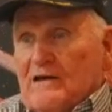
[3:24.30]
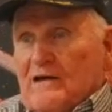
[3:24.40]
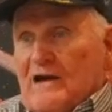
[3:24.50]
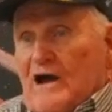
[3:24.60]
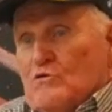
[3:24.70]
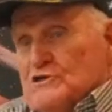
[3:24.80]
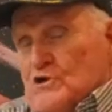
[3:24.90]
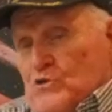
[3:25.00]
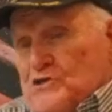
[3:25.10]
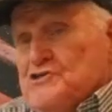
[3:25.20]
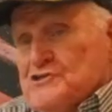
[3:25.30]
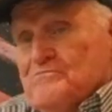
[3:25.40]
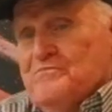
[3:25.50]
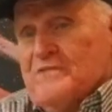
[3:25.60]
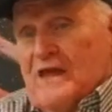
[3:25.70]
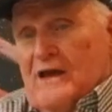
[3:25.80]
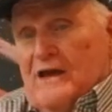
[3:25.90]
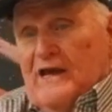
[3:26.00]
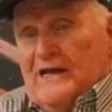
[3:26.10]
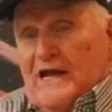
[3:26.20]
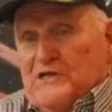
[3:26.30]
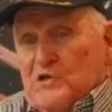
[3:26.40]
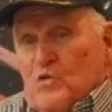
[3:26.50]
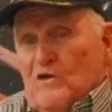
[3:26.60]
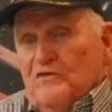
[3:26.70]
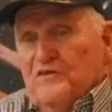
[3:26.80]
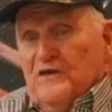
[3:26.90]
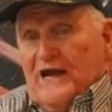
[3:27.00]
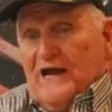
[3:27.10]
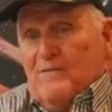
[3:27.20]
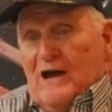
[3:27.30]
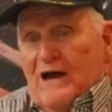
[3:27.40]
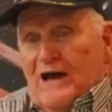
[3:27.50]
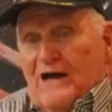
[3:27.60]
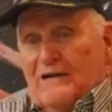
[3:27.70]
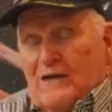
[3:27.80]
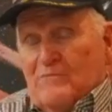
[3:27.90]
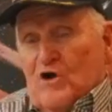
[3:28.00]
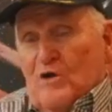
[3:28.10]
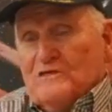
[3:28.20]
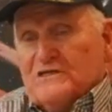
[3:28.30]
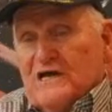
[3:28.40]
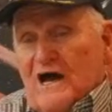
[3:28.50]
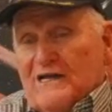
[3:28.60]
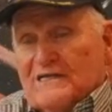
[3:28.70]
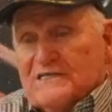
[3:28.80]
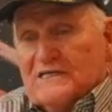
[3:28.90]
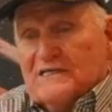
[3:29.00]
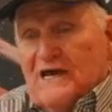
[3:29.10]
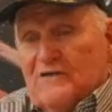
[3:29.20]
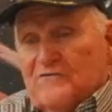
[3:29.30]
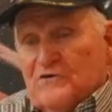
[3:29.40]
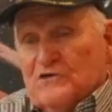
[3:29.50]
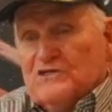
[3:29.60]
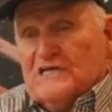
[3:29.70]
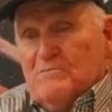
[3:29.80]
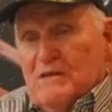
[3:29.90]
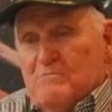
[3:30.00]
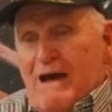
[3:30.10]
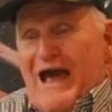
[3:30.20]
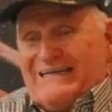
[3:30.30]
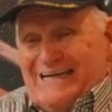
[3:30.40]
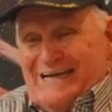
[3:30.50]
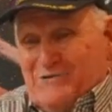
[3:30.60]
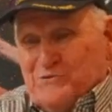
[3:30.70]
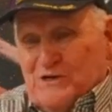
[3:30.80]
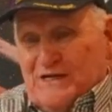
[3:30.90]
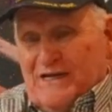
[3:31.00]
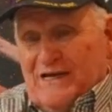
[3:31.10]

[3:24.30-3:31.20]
I was a Christian, and I knew one thing. I promised God, I said, God, if you just get me back to Inouye,